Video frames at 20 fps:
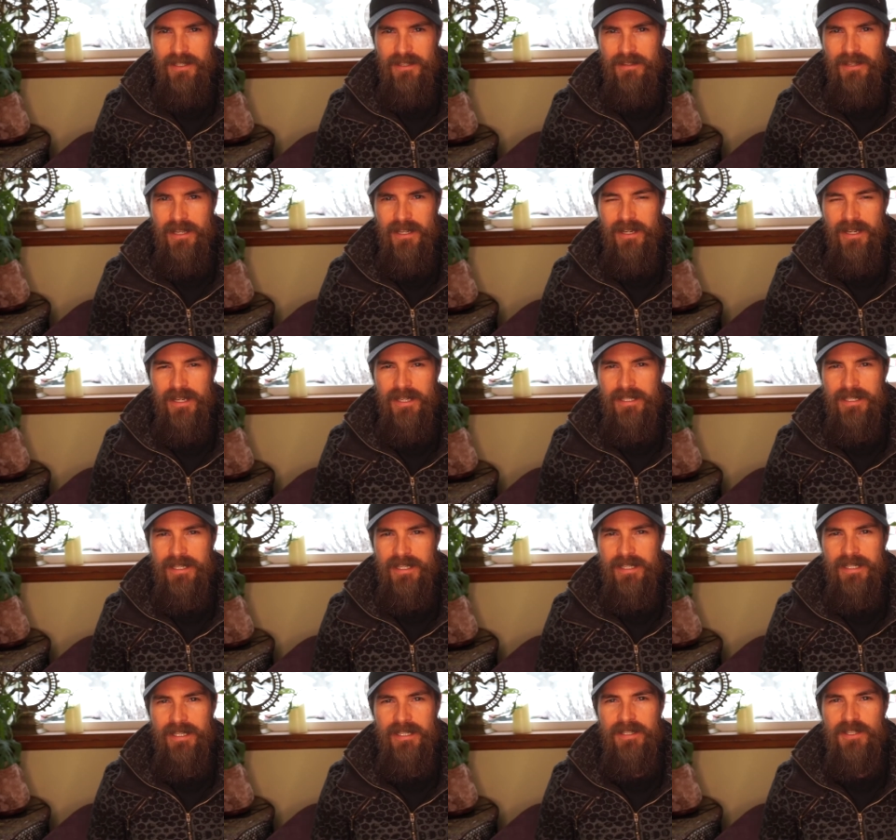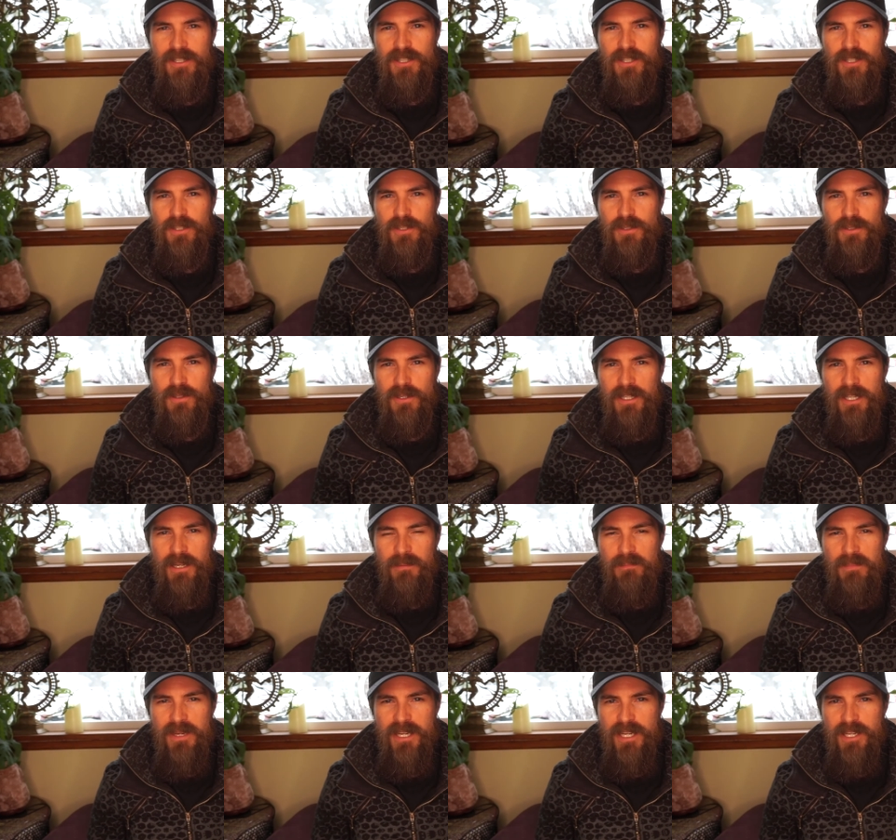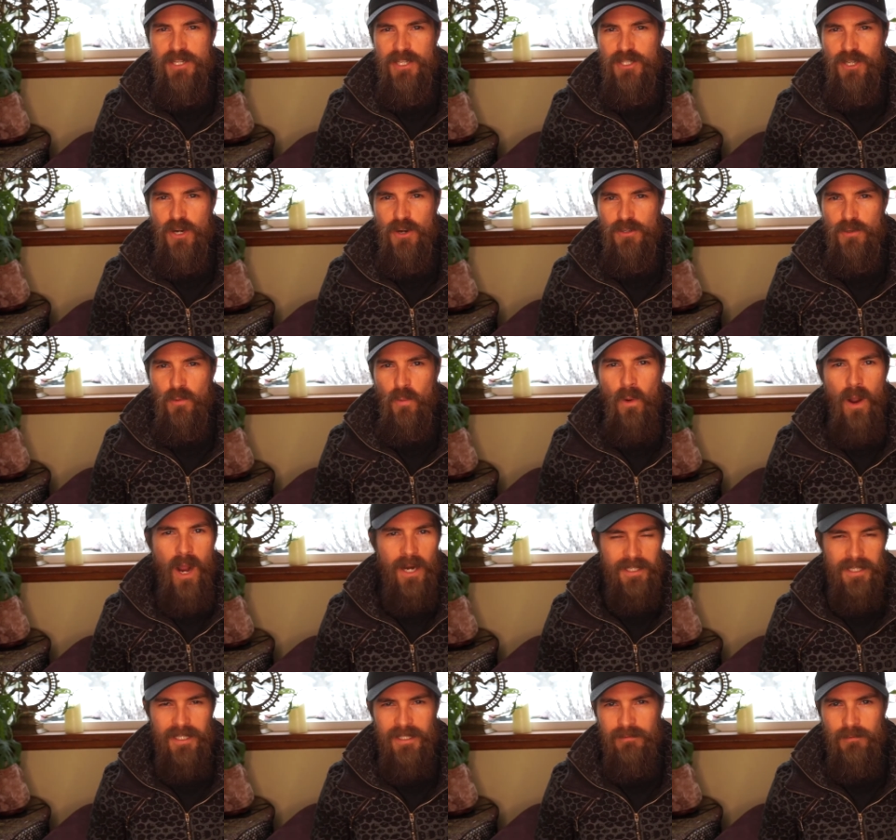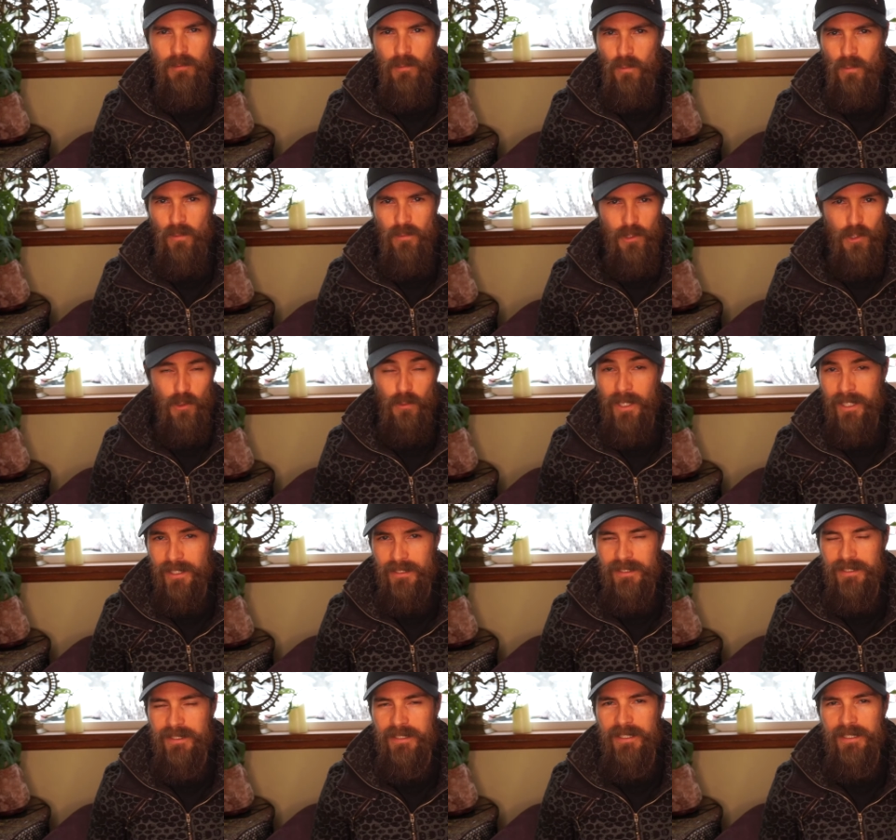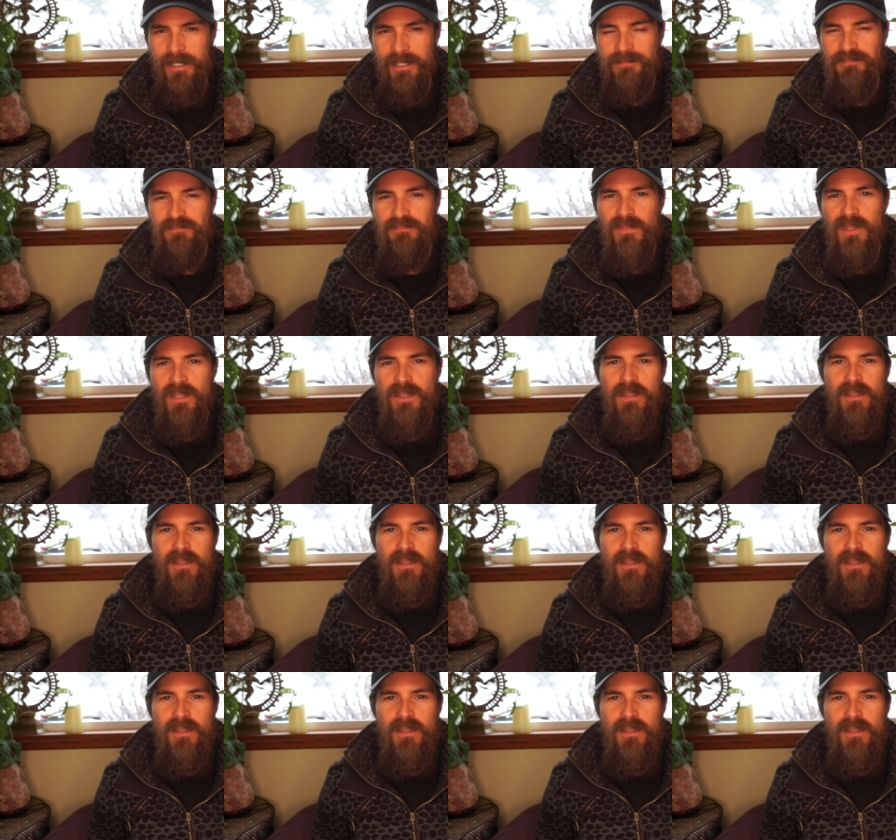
that I did to get me start to walking correctly again.